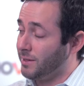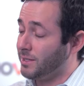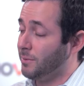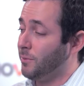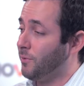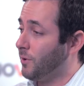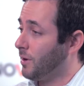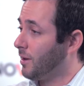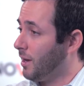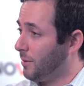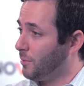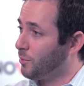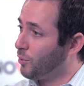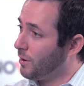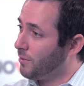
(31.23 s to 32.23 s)
I think some of our
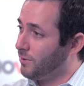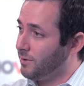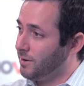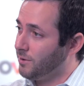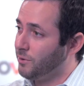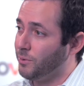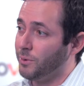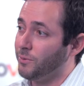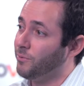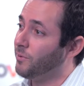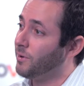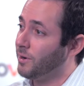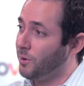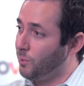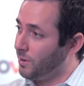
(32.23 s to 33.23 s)
cable brethren do it
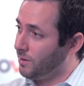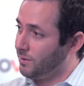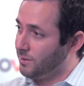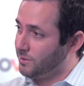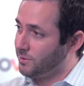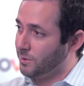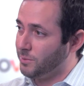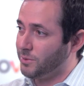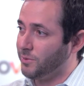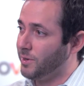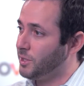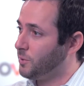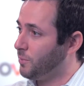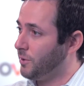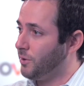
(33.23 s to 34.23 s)
very well in terms of
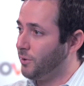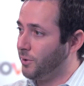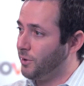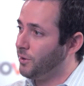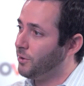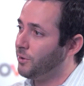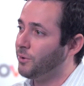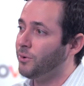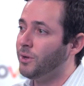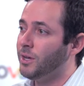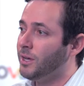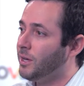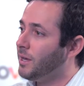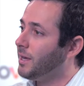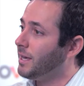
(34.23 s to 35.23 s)
HBO Go,
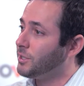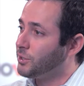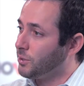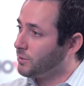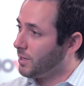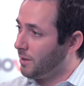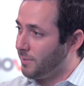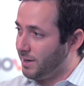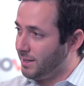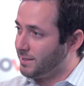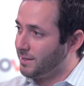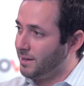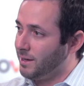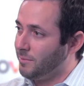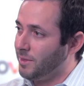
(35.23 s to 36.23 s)
Showtime
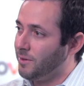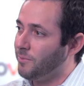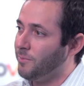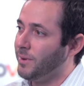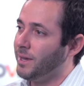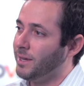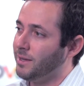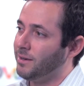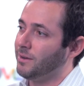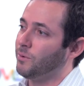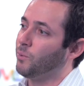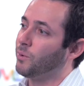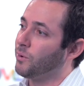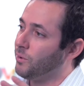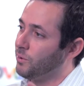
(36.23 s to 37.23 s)
Anytime. They've made
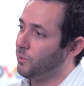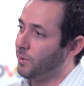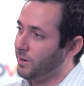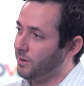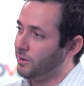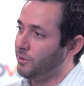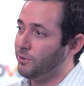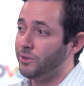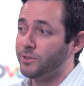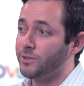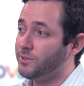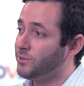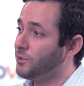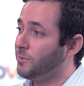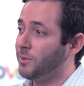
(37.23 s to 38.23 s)
a world where you
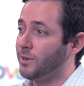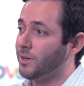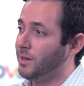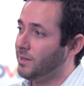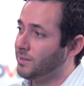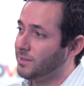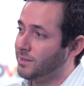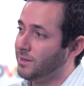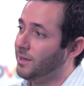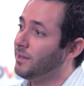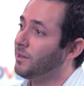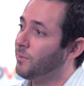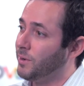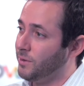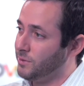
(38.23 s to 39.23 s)
just consume their content
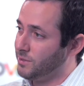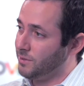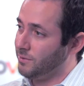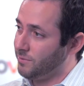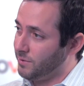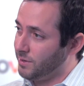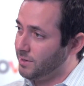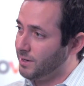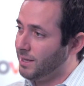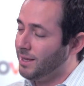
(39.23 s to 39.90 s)
any way you see fit.